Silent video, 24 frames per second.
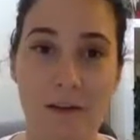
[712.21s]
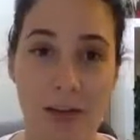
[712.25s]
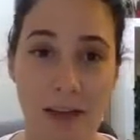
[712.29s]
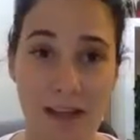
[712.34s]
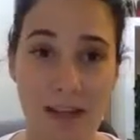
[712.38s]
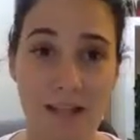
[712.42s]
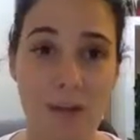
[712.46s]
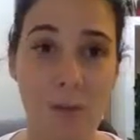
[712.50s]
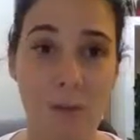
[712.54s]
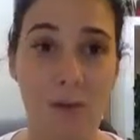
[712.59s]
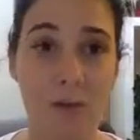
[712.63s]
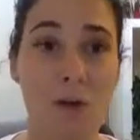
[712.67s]

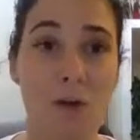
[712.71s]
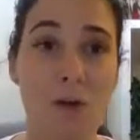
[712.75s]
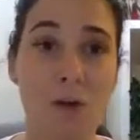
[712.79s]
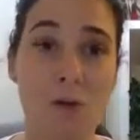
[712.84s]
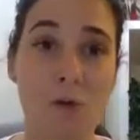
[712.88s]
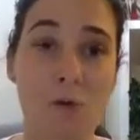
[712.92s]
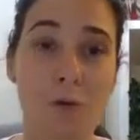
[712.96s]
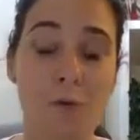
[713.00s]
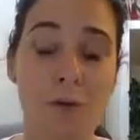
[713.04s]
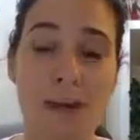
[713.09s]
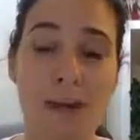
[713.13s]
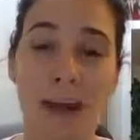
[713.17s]
That's what you
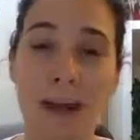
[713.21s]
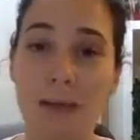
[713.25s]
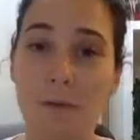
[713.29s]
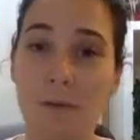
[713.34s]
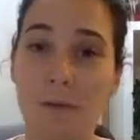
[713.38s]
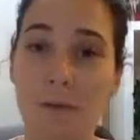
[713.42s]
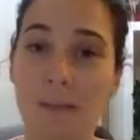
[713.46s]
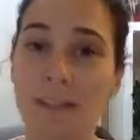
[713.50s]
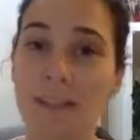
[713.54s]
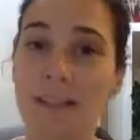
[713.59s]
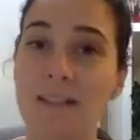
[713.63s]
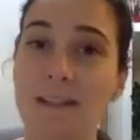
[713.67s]
create
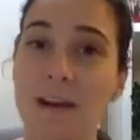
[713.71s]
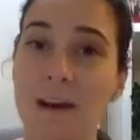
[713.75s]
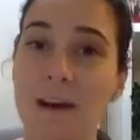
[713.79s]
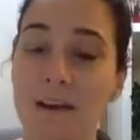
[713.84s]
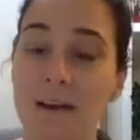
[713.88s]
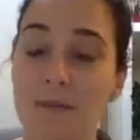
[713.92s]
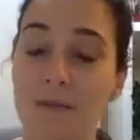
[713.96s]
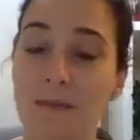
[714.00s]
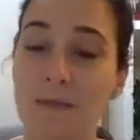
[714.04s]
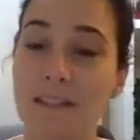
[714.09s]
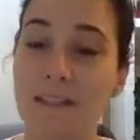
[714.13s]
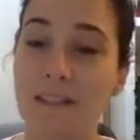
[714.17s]
with this kind
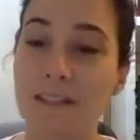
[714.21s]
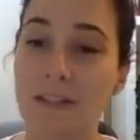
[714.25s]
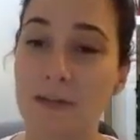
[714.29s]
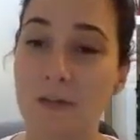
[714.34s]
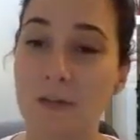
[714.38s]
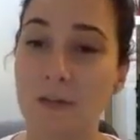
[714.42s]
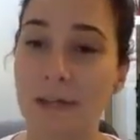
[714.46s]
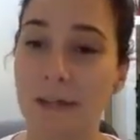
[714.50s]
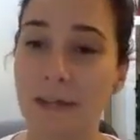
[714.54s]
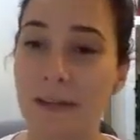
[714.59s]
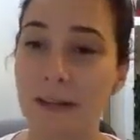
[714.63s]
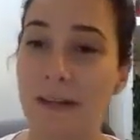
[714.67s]
of
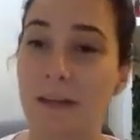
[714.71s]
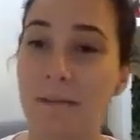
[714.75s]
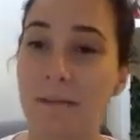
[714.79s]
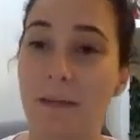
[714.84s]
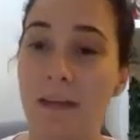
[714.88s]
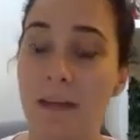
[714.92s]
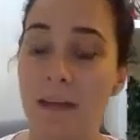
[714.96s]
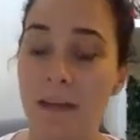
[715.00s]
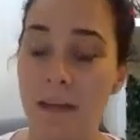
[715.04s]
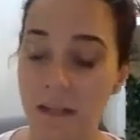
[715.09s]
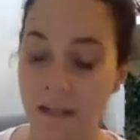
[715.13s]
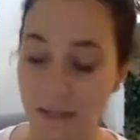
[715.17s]
residual
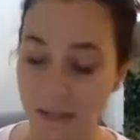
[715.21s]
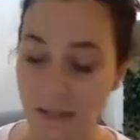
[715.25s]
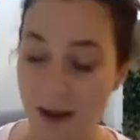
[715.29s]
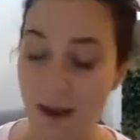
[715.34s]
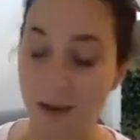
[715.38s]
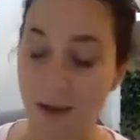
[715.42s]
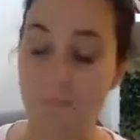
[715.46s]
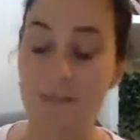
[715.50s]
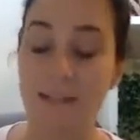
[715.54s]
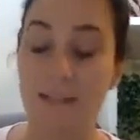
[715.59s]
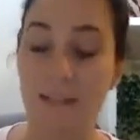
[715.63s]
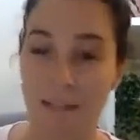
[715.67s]

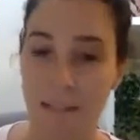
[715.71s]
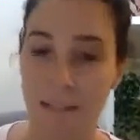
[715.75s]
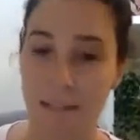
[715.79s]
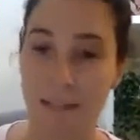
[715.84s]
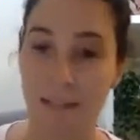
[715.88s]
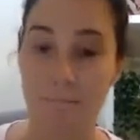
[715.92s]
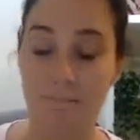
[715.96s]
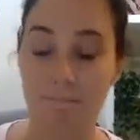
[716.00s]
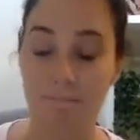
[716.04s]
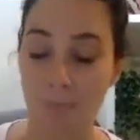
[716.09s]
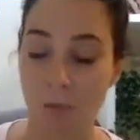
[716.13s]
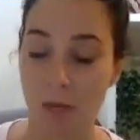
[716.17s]
income
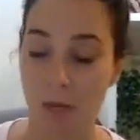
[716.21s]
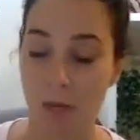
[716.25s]
system.